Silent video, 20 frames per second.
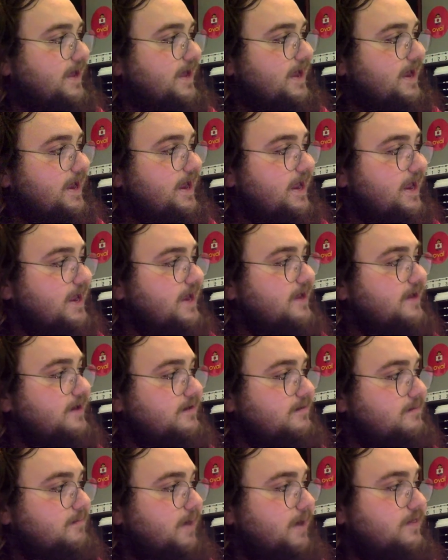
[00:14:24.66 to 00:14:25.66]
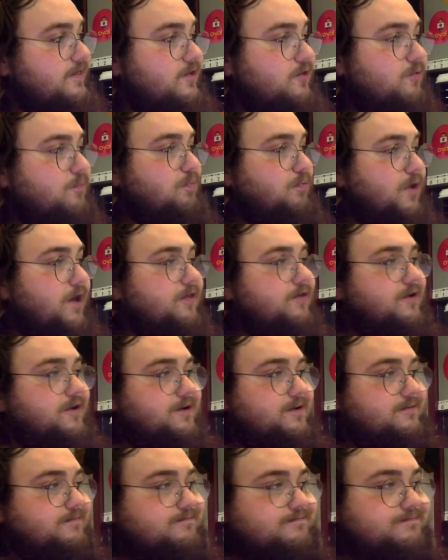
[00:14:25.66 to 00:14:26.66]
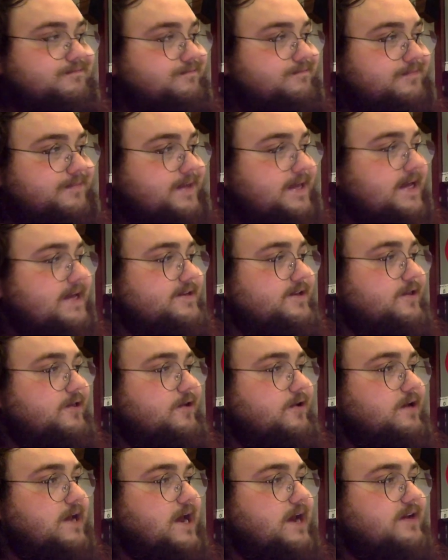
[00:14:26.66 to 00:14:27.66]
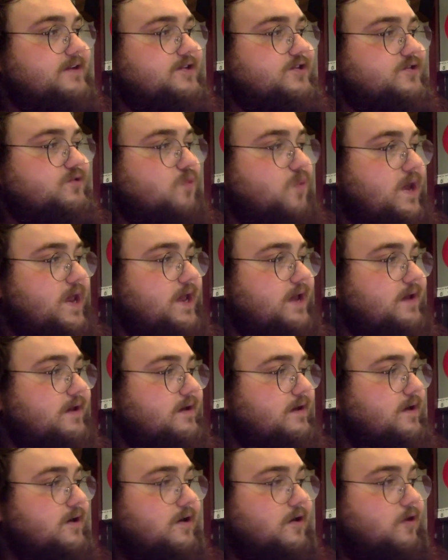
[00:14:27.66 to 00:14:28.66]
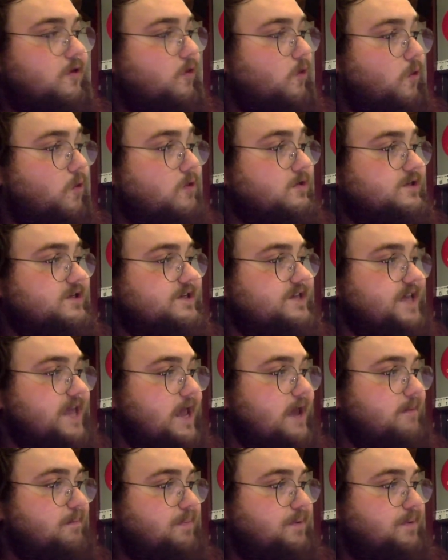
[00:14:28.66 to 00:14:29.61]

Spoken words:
"And my little brother, he hasn't learned how to swing or skip."